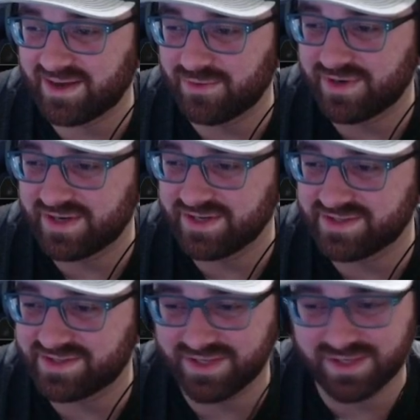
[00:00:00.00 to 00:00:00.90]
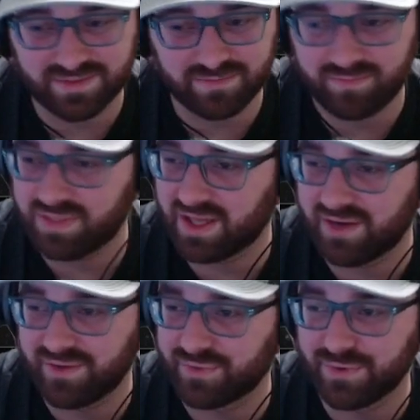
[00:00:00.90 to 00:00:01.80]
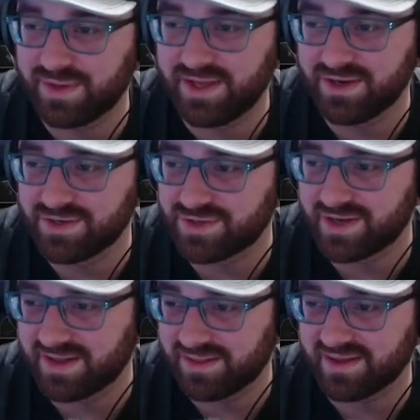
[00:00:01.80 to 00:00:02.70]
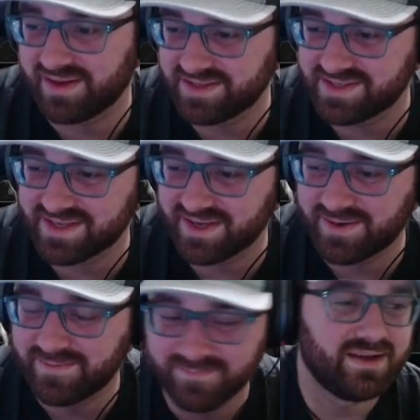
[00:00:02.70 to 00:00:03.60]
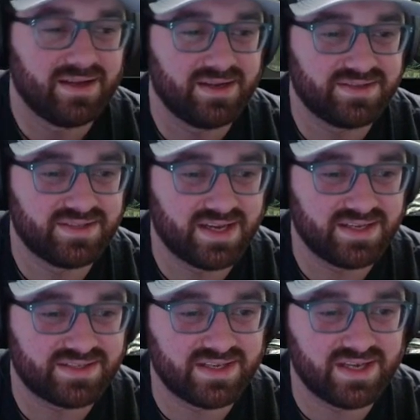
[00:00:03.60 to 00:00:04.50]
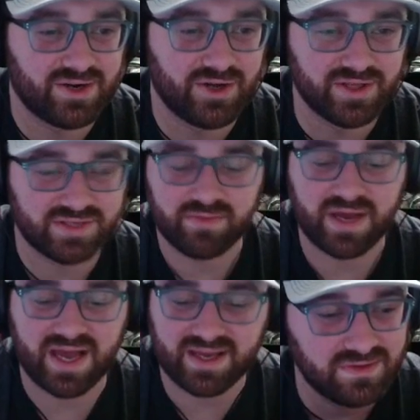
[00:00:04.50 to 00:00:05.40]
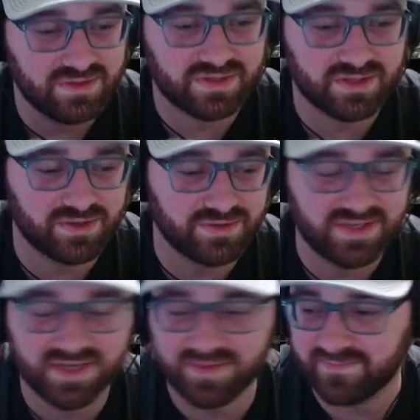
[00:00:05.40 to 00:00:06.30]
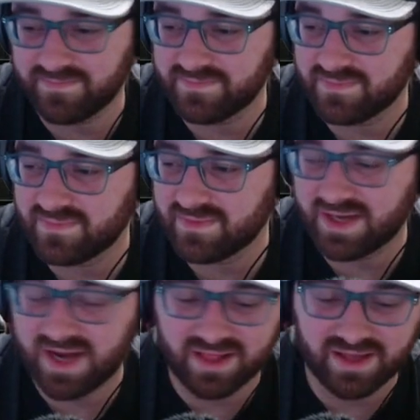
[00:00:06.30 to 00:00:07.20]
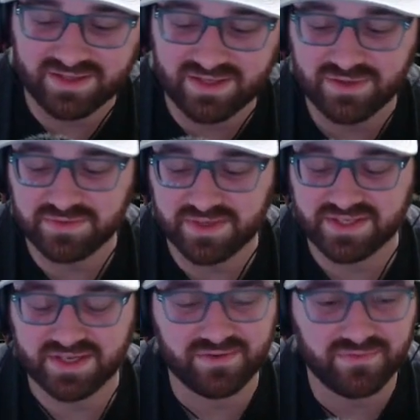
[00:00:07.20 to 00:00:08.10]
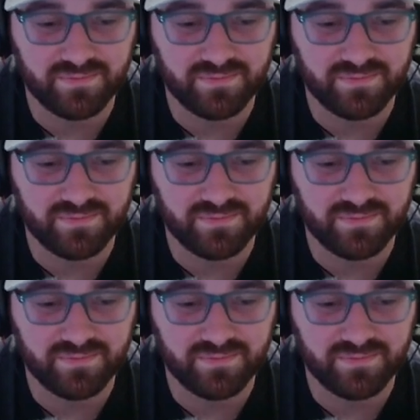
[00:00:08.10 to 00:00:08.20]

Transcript: was just blowing through gear trying things, so it is nice to get all this back. Just a little tip that I like to use myself.